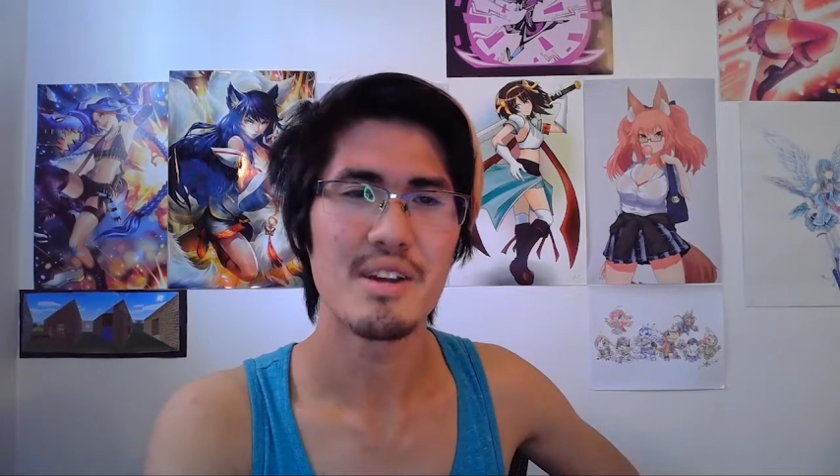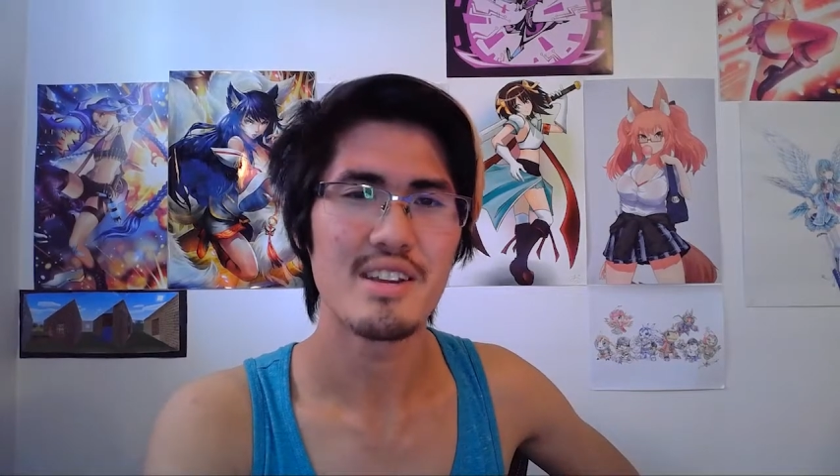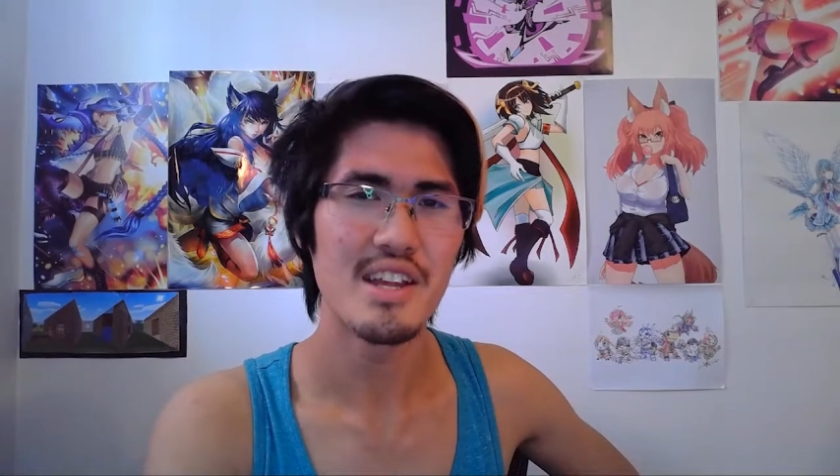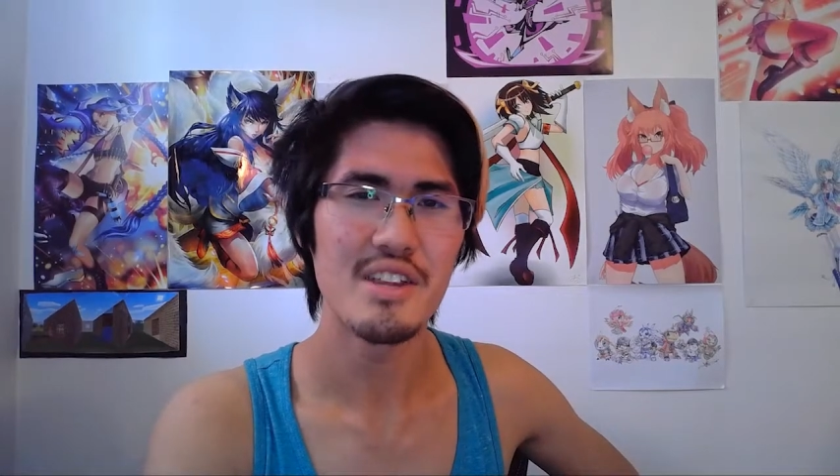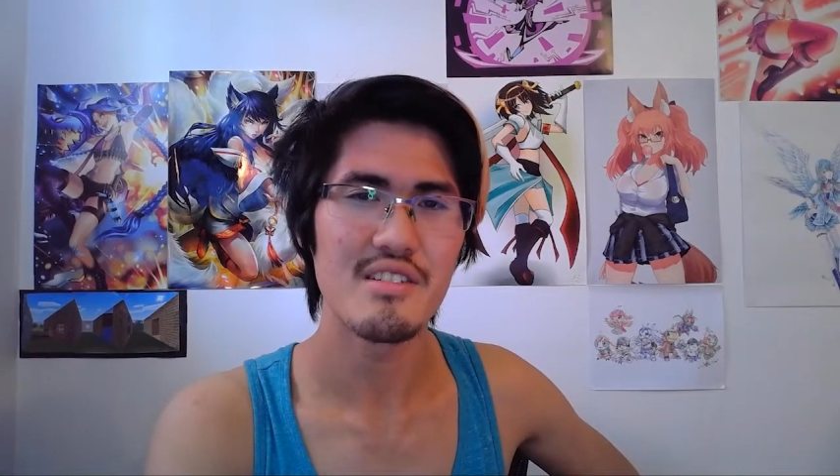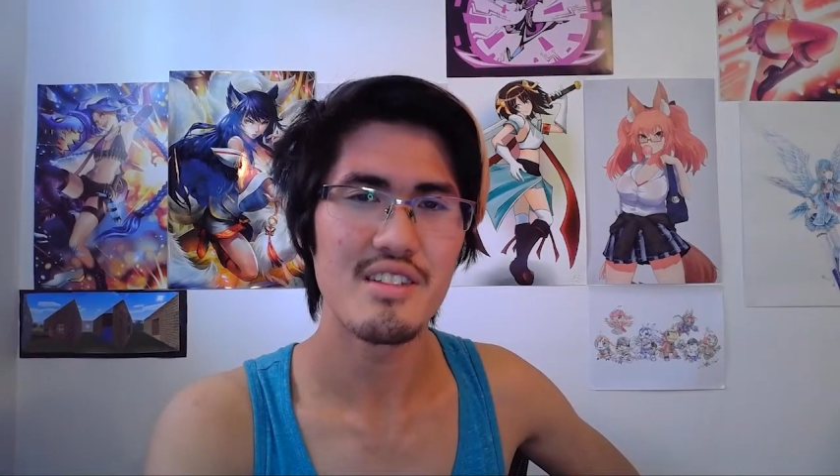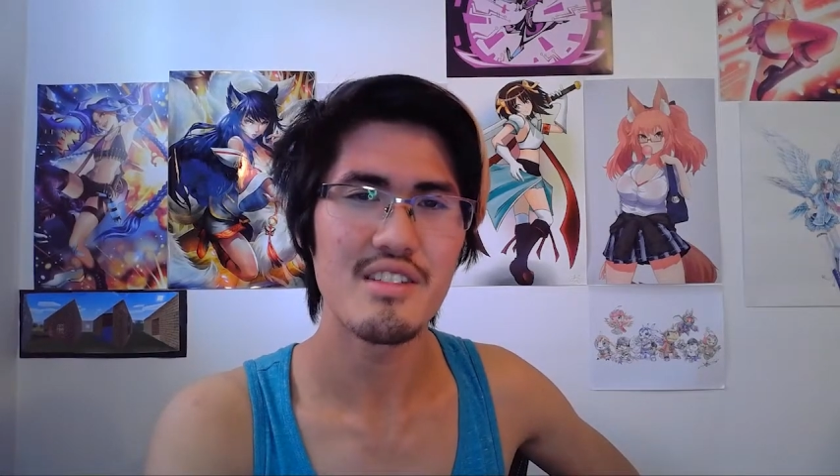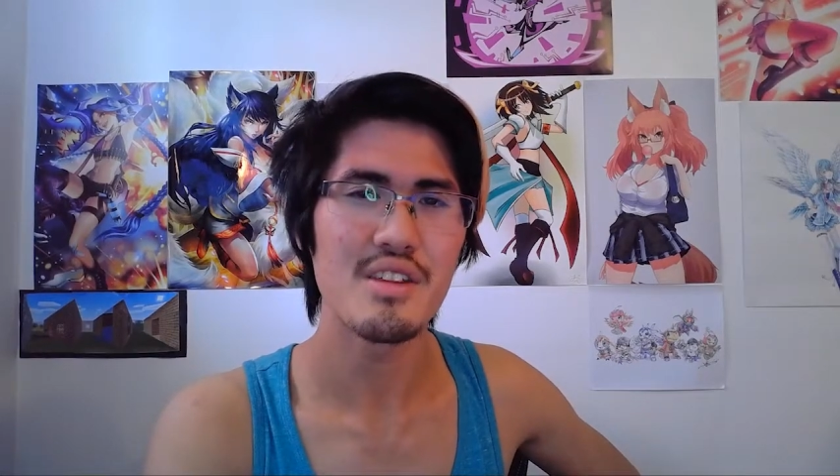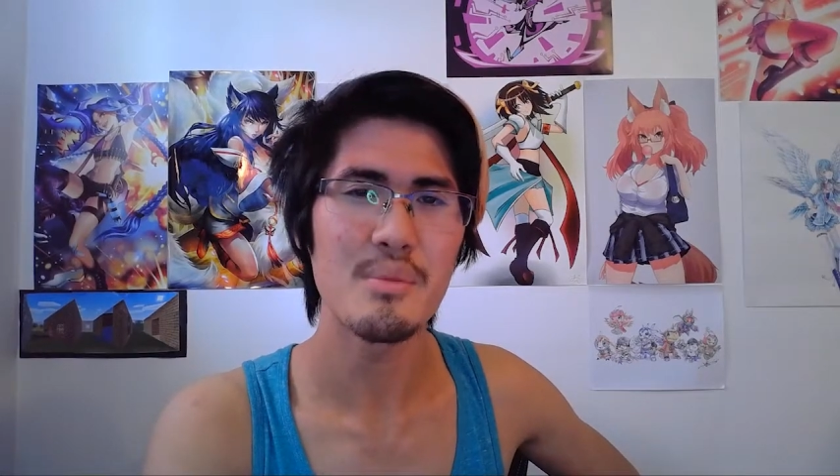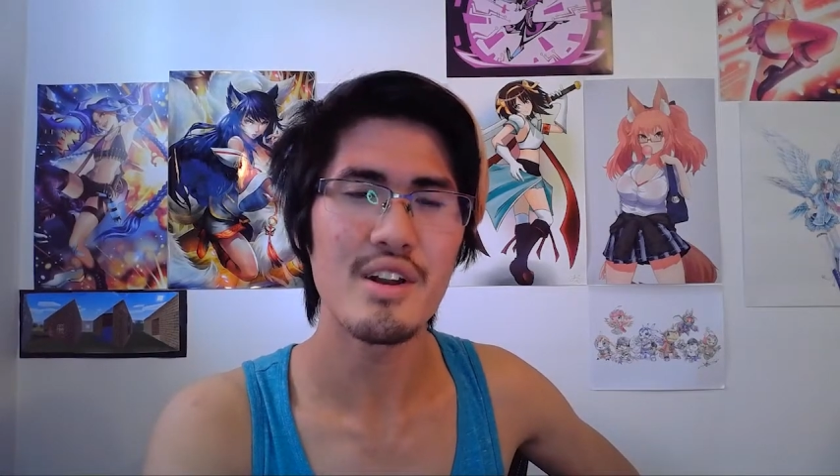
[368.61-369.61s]
but can
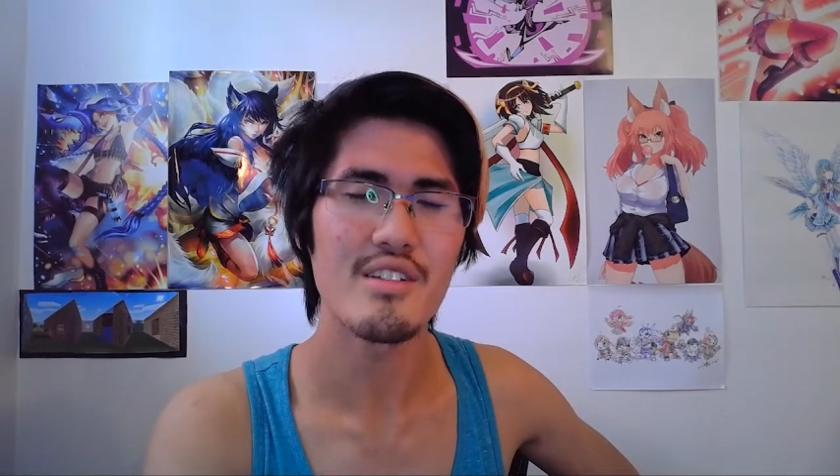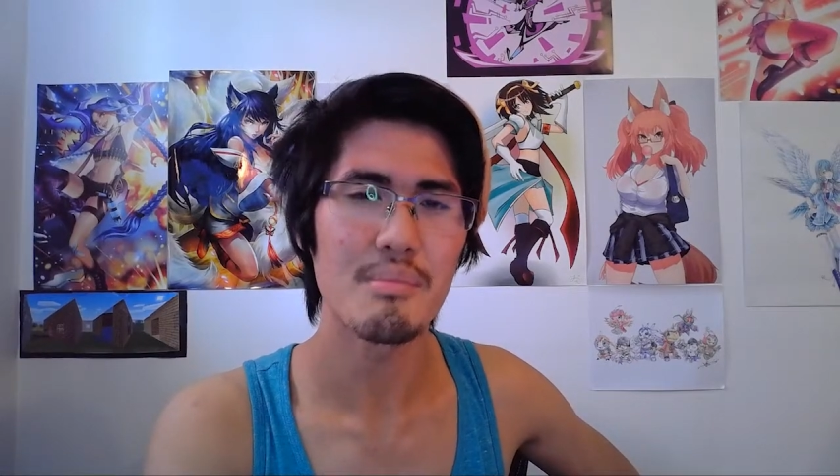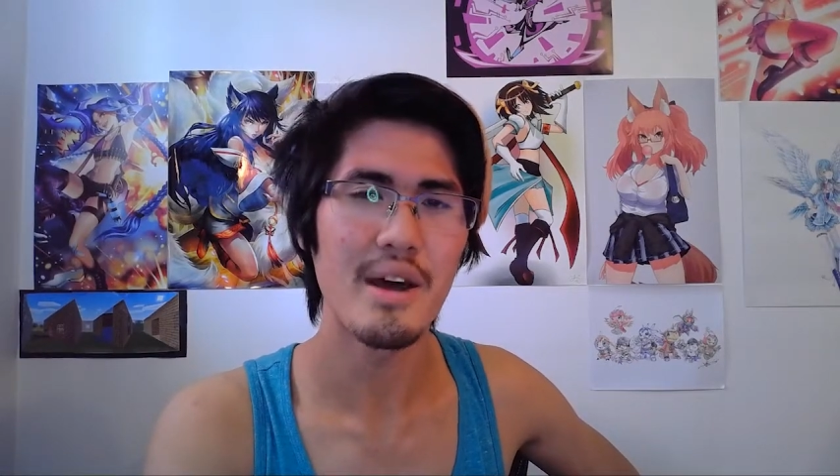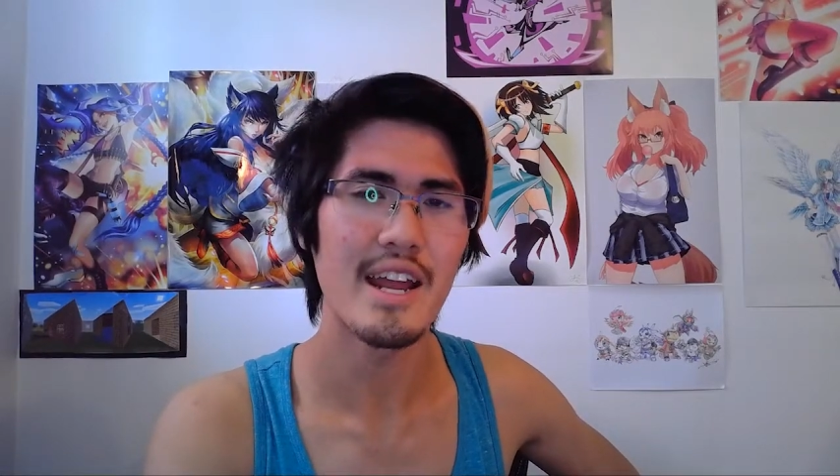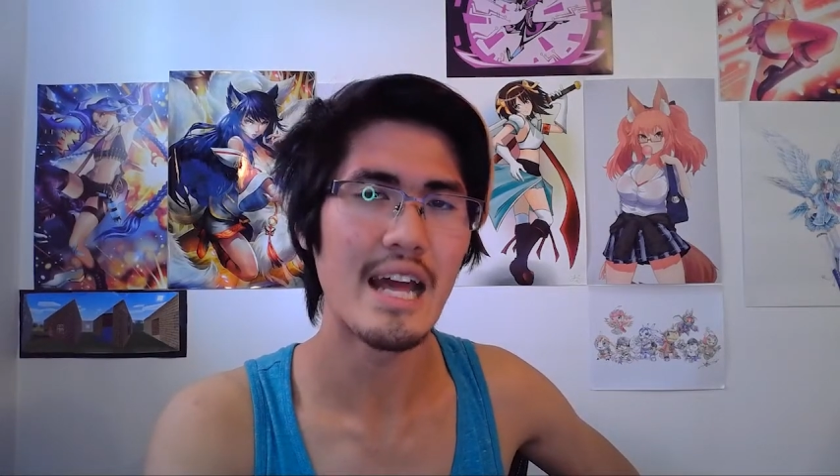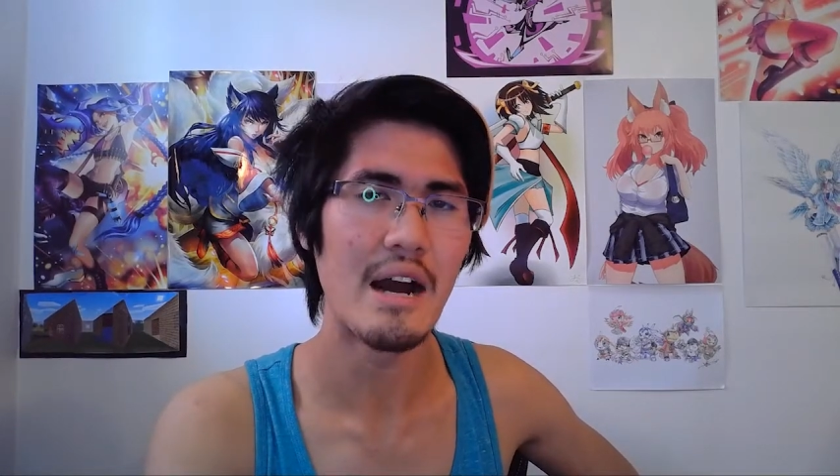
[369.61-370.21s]
someone explain